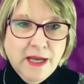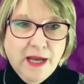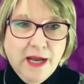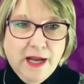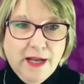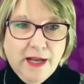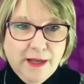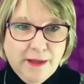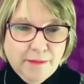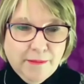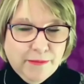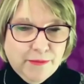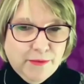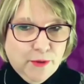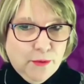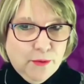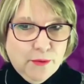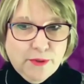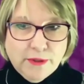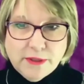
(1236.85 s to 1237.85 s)

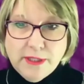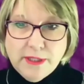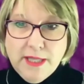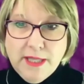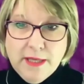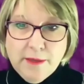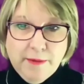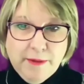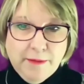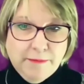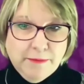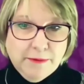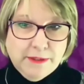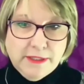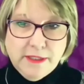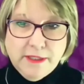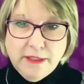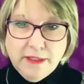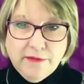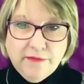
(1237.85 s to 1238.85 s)
though there's a lot of people
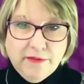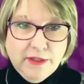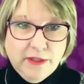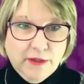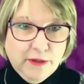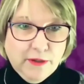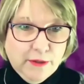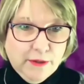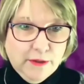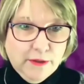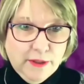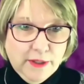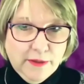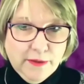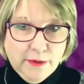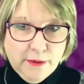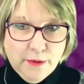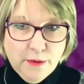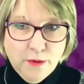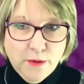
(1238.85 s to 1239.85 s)
still living in
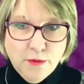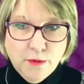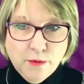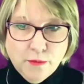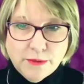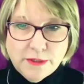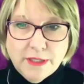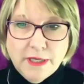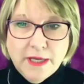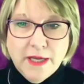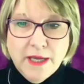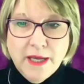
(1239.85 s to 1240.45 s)
their homes.